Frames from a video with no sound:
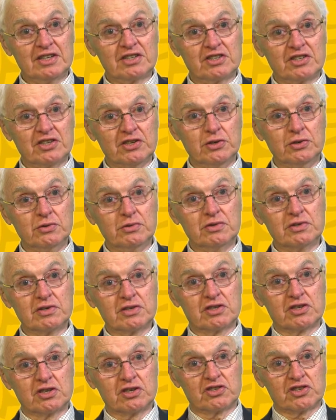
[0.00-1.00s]
to
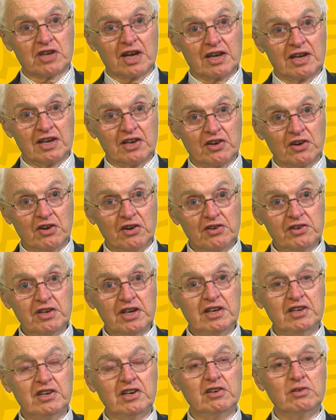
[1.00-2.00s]
take it on.
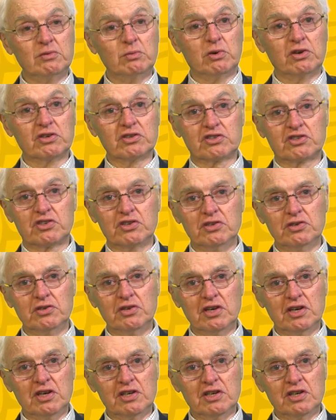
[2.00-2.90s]
He didn't want to